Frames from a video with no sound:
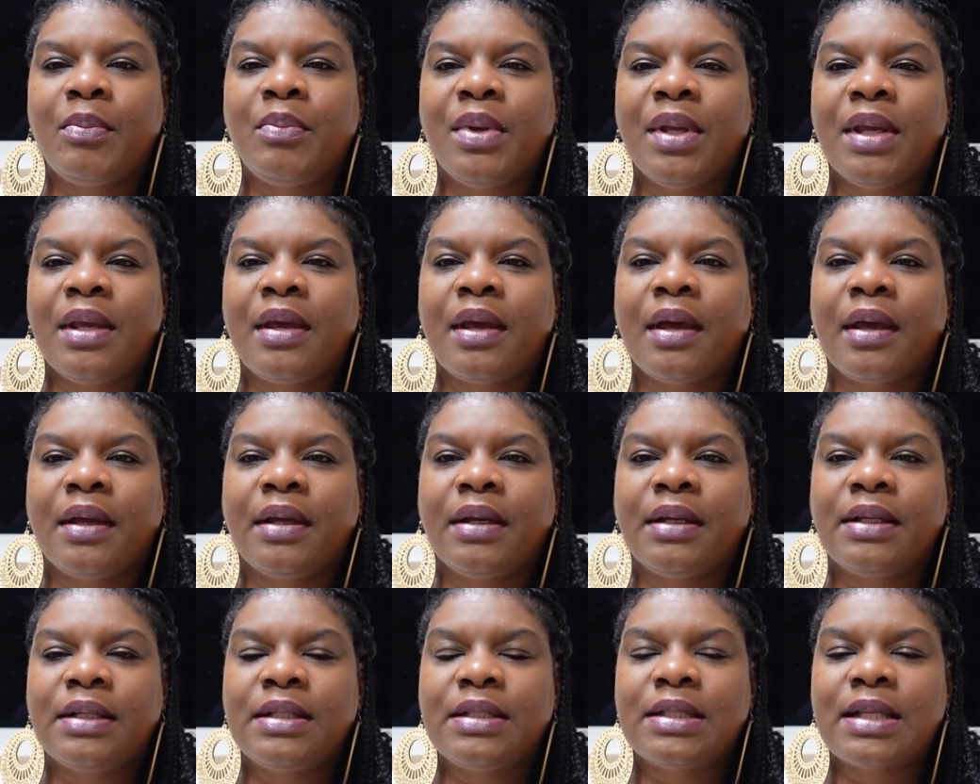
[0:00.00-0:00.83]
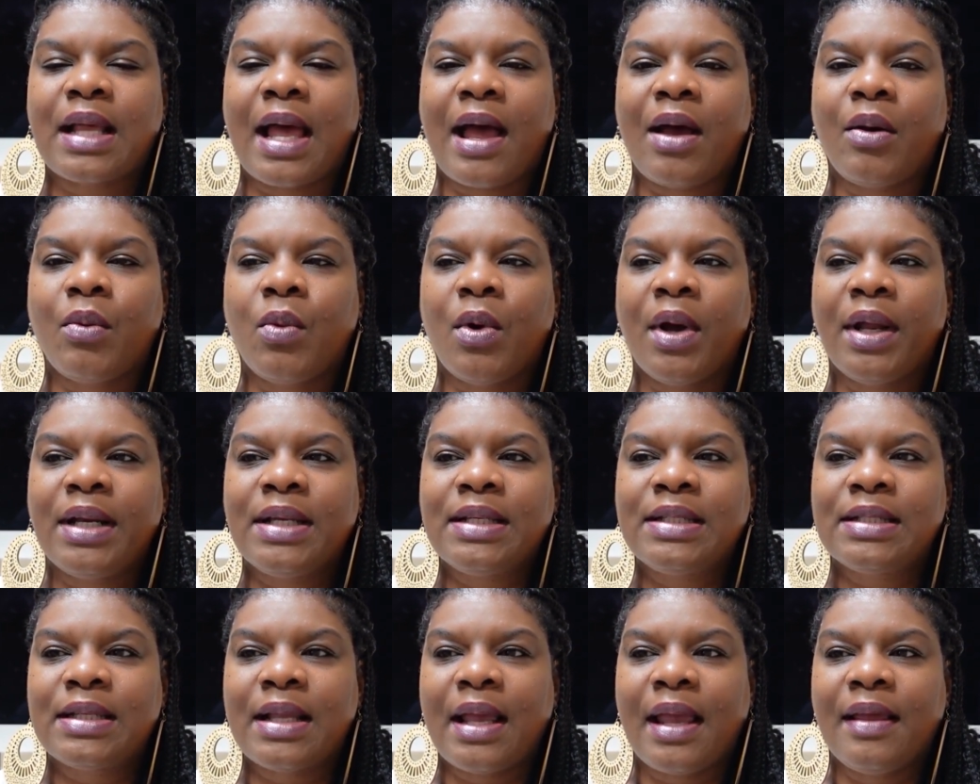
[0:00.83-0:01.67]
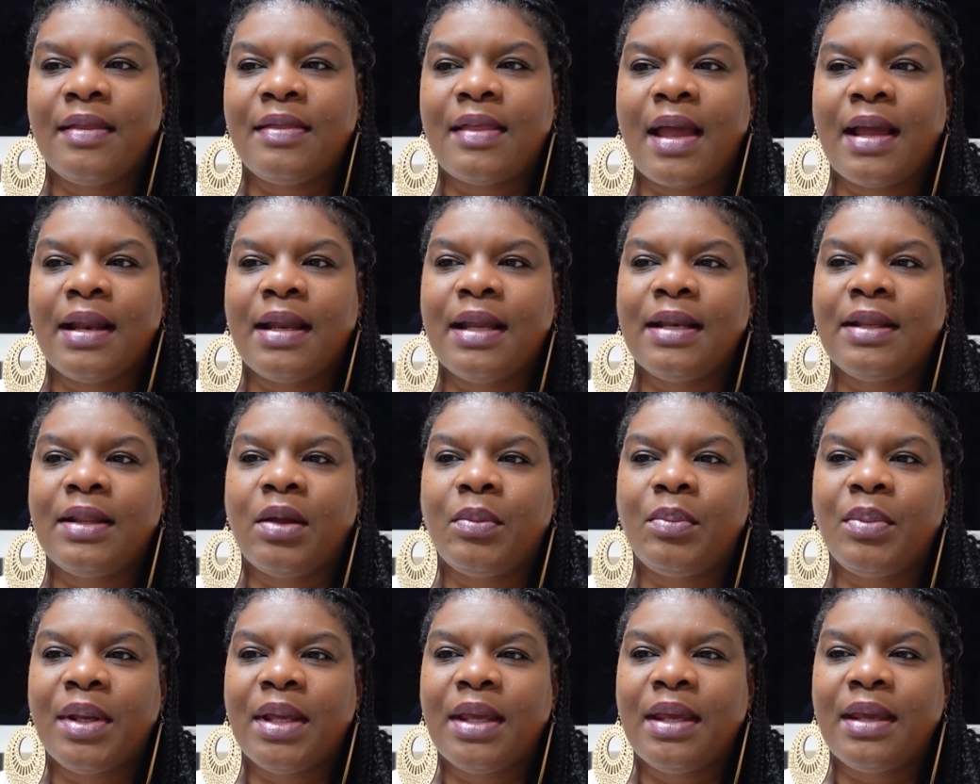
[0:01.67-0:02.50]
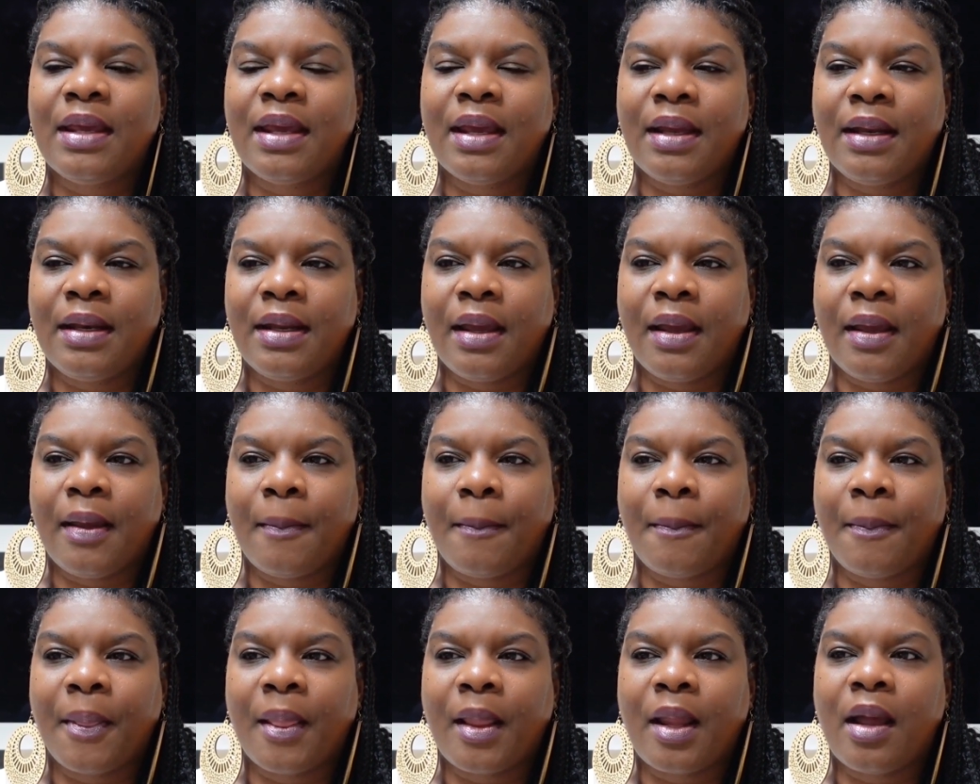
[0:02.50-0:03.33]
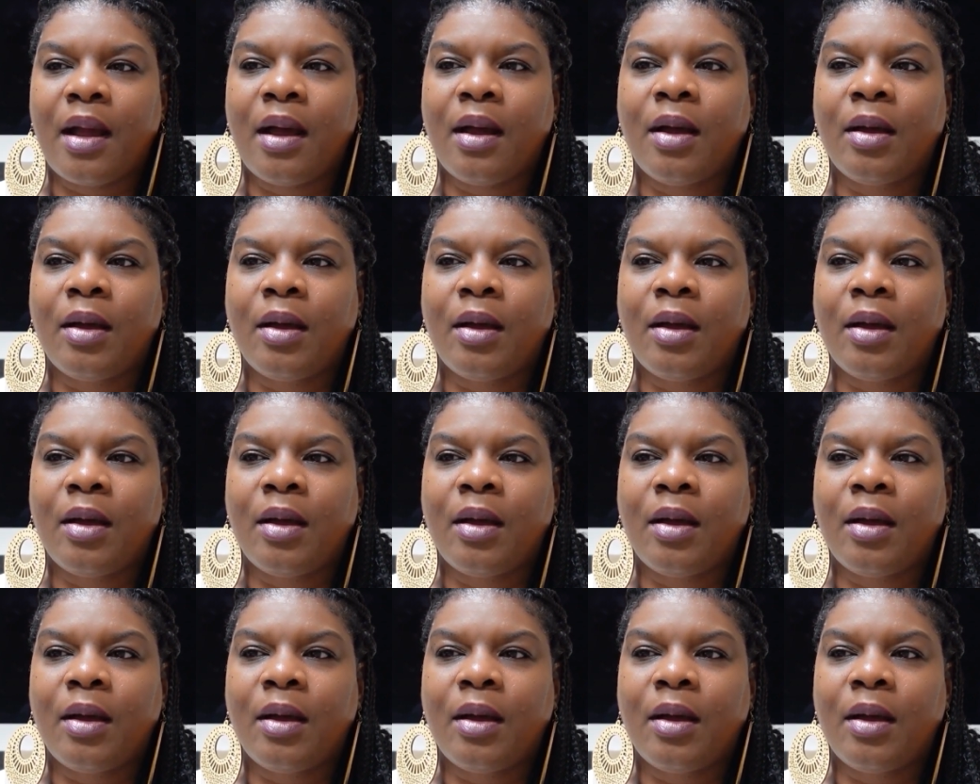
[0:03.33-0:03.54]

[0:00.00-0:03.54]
because I want to say that in the beginning,